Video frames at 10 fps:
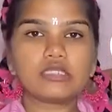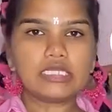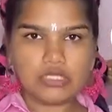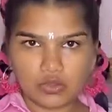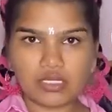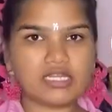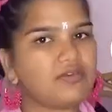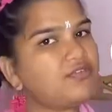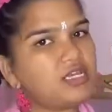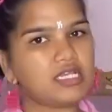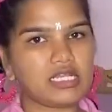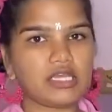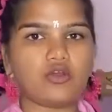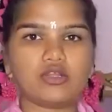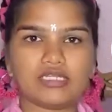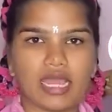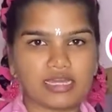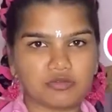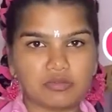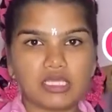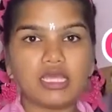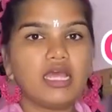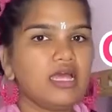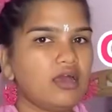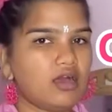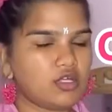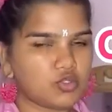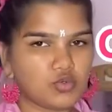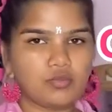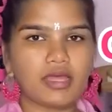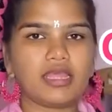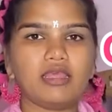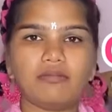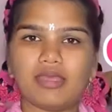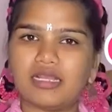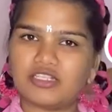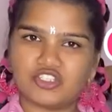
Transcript: you can definitely contact me through my email.